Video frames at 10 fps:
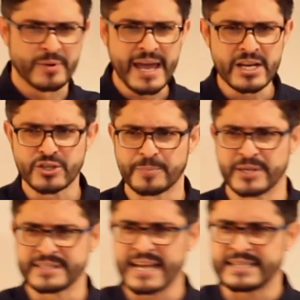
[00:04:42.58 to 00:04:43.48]
ready to
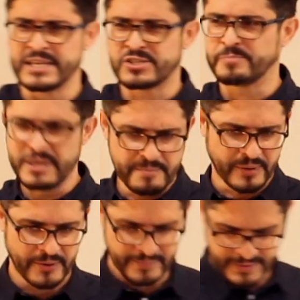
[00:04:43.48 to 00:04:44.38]
protect his
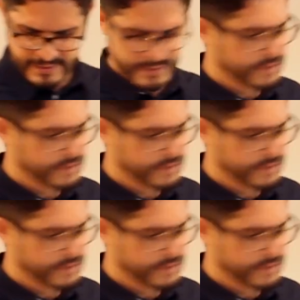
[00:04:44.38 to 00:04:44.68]
people.